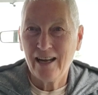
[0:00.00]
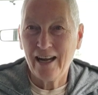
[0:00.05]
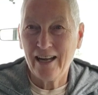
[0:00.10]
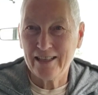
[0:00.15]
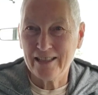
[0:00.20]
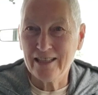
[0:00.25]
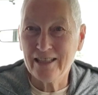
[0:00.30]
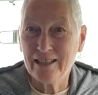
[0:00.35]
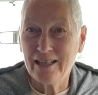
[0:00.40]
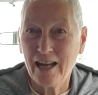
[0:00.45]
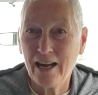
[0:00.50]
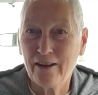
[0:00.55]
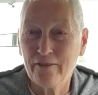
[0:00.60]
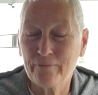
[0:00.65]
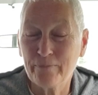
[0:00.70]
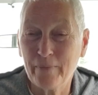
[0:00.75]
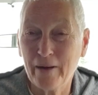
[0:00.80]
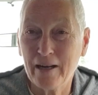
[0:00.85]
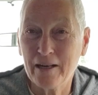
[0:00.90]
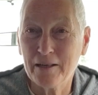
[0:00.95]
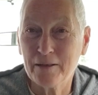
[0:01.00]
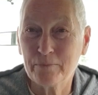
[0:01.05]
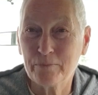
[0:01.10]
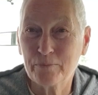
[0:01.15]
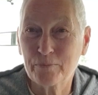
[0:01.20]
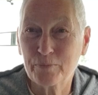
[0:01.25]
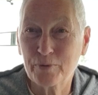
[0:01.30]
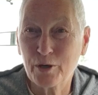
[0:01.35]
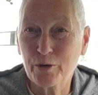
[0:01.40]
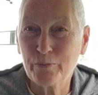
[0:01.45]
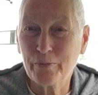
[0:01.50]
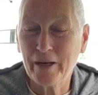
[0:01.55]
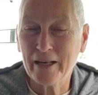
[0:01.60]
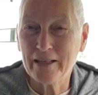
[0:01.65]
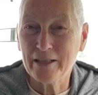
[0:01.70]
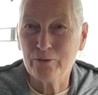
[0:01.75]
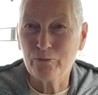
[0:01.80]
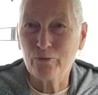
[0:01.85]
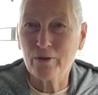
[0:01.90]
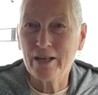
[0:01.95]
I did have my
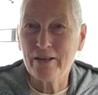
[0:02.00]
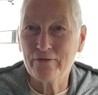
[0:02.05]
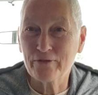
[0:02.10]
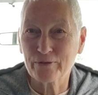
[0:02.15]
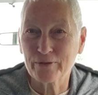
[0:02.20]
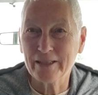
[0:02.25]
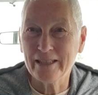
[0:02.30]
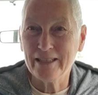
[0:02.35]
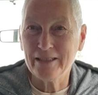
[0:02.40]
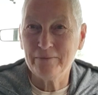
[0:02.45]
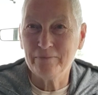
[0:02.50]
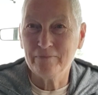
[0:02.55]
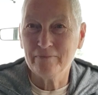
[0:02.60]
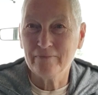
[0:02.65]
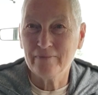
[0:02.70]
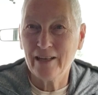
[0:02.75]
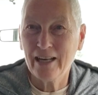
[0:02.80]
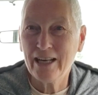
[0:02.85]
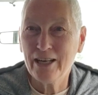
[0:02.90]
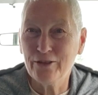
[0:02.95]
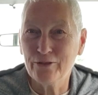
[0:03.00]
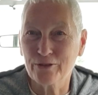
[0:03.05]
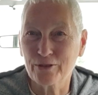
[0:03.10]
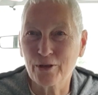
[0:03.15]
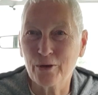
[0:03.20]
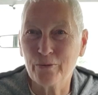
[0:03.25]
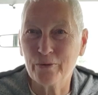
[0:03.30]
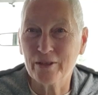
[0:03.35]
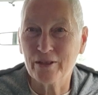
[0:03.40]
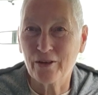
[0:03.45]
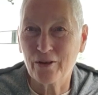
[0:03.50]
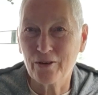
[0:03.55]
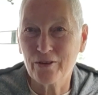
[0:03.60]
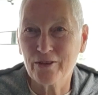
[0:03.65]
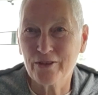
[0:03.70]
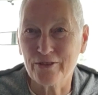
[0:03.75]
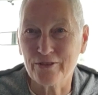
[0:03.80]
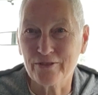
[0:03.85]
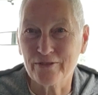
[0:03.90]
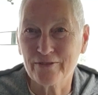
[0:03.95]
propane Wave 3 heater going
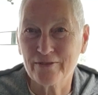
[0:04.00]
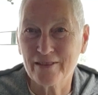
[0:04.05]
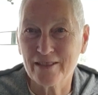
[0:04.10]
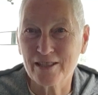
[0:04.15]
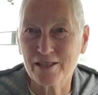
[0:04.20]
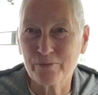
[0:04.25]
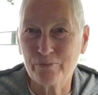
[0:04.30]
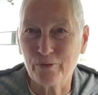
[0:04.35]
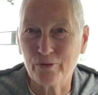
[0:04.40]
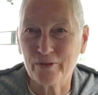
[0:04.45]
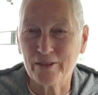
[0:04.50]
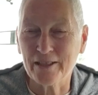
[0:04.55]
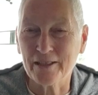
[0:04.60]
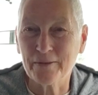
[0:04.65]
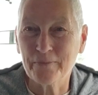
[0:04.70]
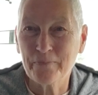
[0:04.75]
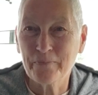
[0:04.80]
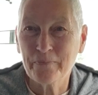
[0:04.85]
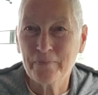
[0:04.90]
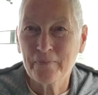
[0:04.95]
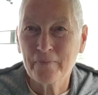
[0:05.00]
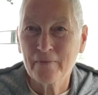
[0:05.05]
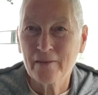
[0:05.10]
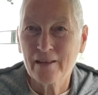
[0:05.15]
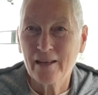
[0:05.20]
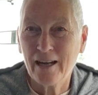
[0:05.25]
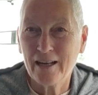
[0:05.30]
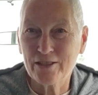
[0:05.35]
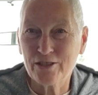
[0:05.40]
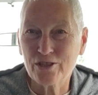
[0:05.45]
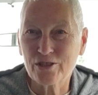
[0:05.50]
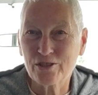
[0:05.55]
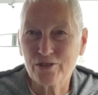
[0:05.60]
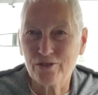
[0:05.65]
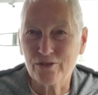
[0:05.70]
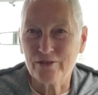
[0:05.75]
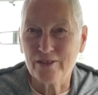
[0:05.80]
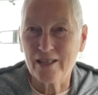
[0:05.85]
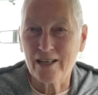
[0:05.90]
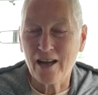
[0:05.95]
earlier this morning, I just
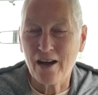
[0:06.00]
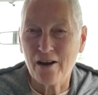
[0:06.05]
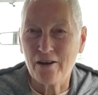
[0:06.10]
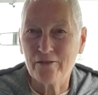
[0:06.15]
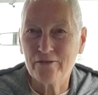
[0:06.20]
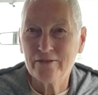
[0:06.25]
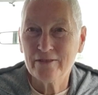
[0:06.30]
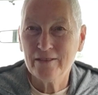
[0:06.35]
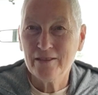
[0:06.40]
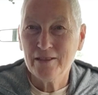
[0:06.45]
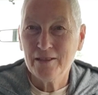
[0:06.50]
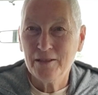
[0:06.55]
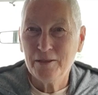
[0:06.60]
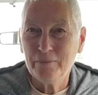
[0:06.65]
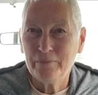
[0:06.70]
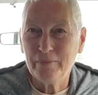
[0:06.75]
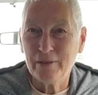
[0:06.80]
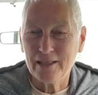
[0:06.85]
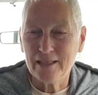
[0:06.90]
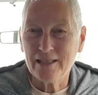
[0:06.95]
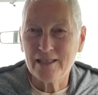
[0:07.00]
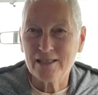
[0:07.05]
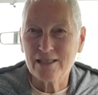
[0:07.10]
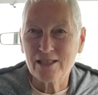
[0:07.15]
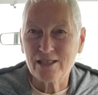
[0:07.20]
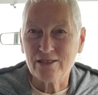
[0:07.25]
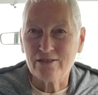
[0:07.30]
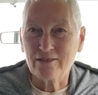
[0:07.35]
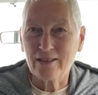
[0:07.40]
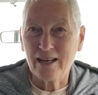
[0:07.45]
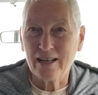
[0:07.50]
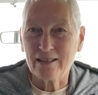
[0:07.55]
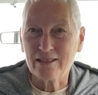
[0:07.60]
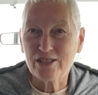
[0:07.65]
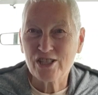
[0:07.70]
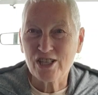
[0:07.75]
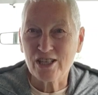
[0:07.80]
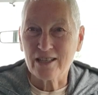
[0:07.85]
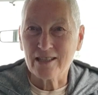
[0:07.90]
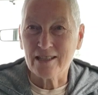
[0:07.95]
turned it off, but it is still kind of
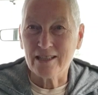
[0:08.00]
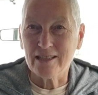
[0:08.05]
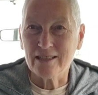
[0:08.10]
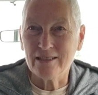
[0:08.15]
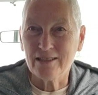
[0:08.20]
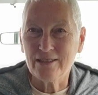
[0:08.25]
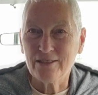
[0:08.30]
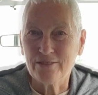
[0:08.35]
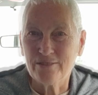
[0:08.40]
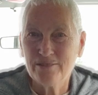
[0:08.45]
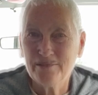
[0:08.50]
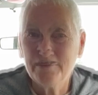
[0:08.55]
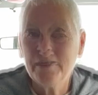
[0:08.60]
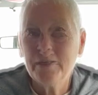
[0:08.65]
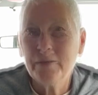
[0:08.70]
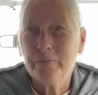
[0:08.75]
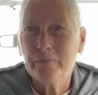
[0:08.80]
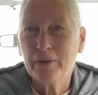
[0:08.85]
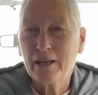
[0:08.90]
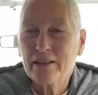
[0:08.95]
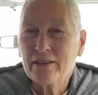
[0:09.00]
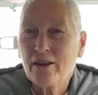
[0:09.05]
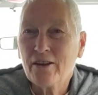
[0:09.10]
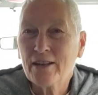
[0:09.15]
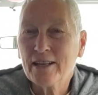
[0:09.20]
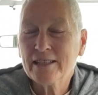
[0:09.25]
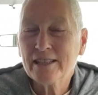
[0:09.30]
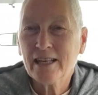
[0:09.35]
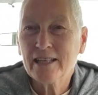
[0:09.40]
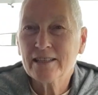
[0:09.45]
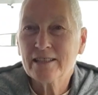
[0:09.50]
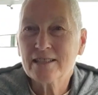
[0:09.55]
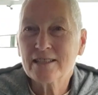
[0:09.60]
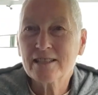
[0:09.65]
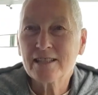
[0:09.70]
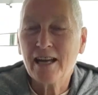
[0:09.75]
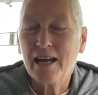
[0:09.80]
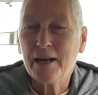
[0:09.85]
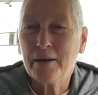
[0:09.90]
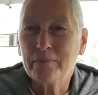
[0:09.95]
chilly in here. But I thought I'd take
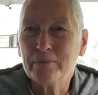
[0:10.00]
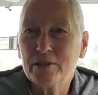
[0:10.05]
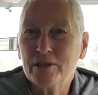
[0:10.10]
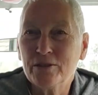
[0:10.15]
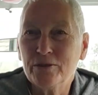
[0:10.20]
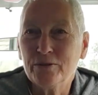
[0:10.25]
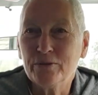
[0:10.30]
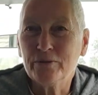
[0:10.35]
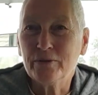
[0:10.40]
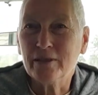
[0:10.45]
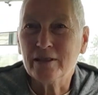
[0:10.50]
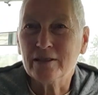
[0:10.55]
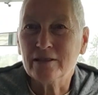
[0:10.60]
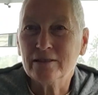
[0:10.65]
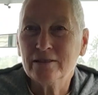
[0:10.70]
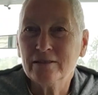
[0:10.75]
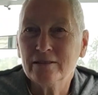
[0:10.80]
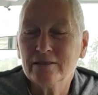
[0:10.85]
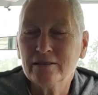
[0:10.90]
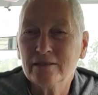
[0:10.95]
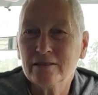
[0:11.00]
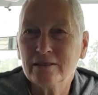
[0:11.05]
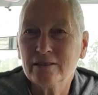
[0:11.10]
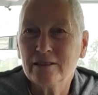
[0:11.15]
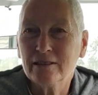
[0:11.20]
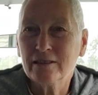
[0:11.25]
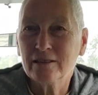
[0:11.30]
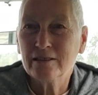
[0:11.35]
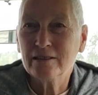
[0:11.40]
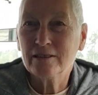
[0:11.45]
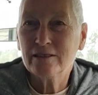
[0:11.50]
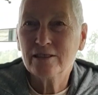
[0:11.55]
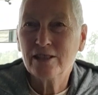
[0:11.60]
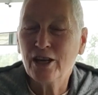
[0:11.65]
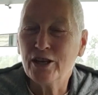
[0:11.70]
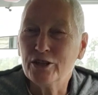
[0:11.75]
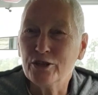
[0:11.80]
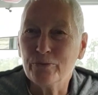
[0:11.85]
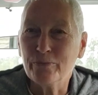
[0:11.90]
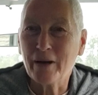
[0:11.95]
this time to uh,
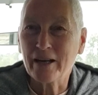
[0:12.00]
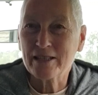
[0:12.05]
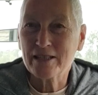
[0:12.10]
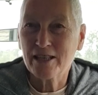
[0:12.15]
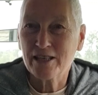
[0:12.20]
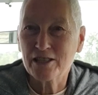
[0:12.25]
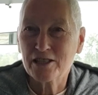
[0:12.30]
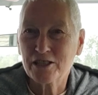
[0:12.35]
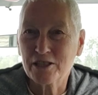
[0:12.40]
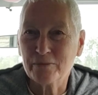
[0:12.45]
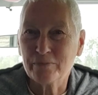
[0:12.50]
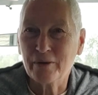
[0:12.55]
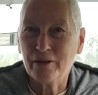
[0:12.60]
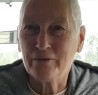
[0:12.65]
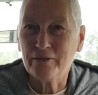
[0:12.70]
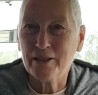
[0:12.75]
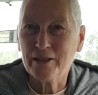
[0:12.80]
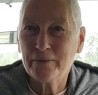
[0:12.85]
tell you my testimony.